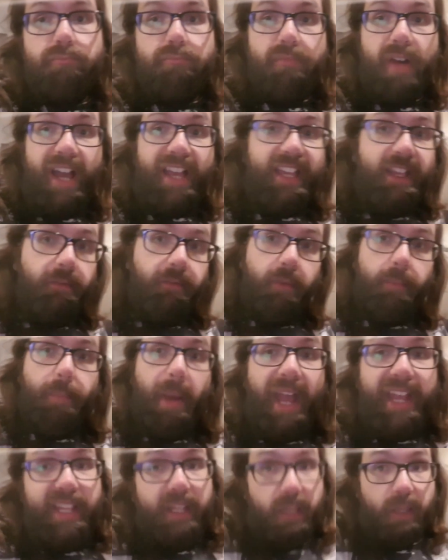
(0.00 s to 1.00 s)
I even
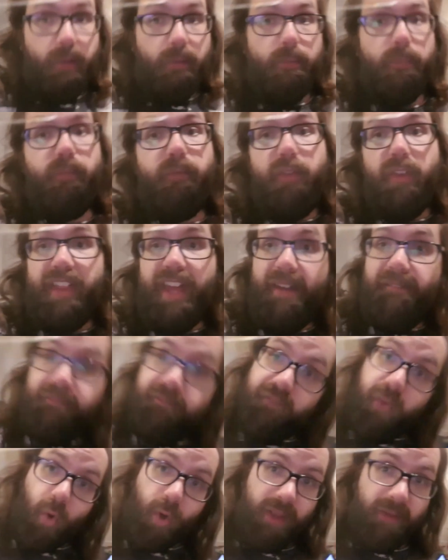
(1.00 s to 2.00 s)
paid them for their
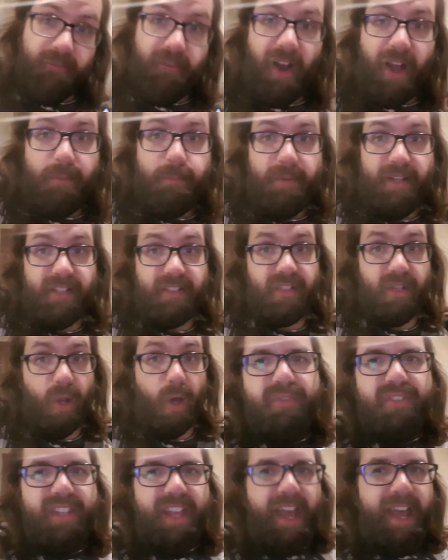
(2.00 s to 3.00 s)
45-minute
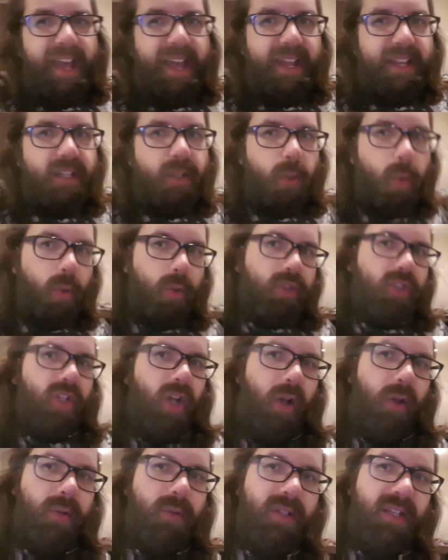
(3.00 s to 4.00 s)
slot. And
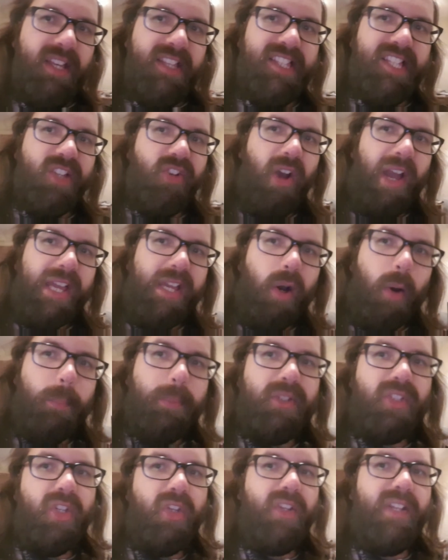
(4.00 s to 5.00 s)
also, it's a great
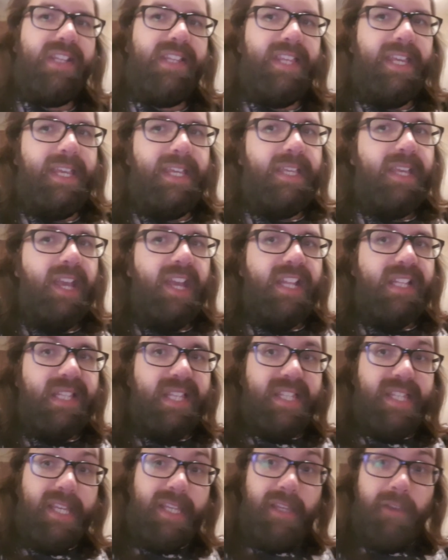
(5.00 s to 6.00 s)
opportunity to
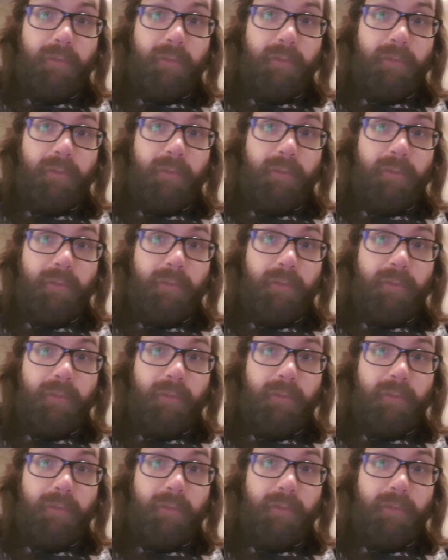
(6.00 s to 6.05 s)
see your